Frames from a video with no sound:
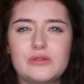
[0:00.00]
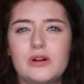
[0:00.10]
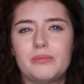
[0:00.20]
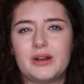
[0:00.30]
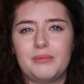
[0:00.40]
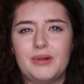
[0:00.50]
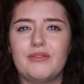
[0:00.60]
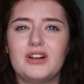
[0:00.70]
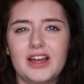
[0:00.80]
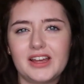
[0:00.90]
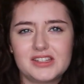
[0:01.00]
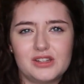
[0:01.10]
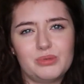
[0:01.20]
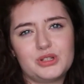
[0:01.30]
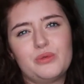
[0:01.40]
sore, but I'm never like
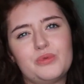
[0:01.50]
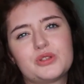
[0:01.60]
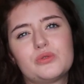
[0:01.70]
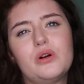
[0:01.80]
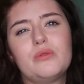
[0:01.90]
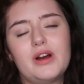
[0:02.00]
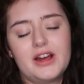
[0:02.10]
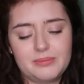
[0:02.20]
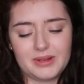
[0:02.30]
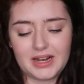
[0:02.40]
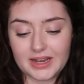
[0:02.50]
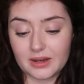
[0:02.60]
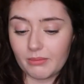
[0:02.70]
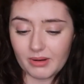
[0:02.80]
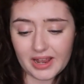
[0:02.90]
super, super sore where I'd be like
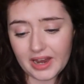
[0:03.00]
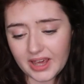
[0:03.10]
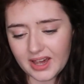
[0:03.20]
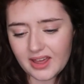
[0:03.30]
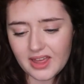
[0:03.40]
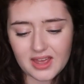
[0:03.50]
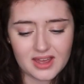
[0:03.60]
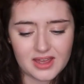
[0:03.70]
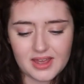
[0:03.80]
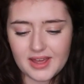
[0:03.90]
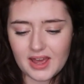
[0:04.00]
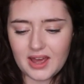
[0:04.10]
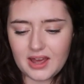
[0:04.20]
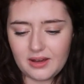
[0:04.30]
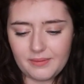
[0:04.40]
complaining.
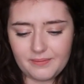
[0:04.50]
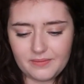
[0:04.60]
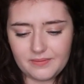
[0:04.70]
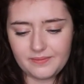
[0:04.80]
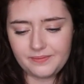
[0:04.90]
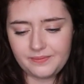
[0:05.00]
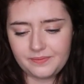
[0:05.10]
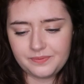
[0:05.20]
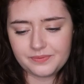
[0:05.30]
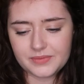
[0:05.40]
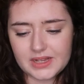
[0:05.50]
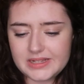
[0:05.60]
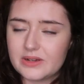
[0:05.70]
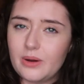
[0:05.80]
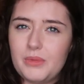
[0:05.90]
Um,
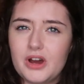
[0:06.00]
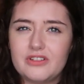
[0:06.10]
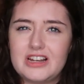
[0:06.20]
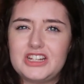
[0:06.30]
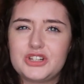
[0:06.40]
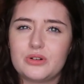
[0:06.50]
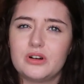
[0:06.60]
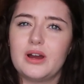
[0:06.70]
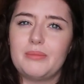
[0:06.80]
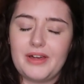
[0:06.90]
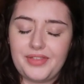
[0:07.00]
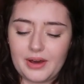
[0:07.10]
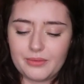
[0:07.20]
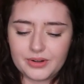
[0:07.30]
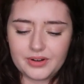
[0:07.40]
so I'm not really sure about
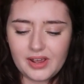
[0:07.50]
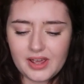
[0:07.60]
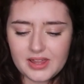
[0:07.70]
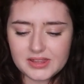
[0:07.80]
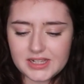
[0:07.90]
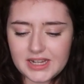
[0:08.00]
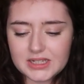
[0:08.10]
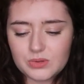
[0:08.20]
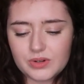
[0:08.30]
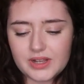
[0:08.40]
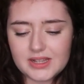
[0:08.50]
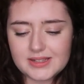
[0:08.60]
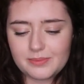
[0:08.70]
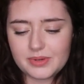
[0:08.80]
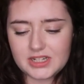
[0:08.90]
that one. The next one
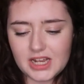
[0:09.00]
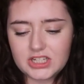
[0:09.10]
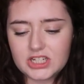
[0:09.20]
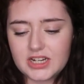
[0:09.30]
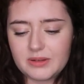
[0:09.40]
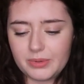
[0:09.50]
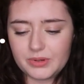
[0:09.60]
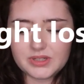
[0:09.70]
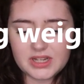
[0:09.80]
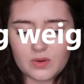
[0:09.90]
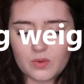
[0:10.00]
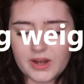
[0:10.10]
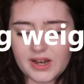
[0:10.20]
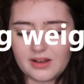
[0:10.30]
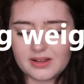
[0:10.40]
is potentially boosting
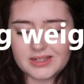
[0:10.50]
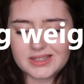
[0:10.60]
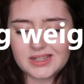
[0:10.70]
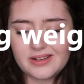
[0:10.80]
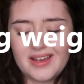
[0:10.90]
weight loss.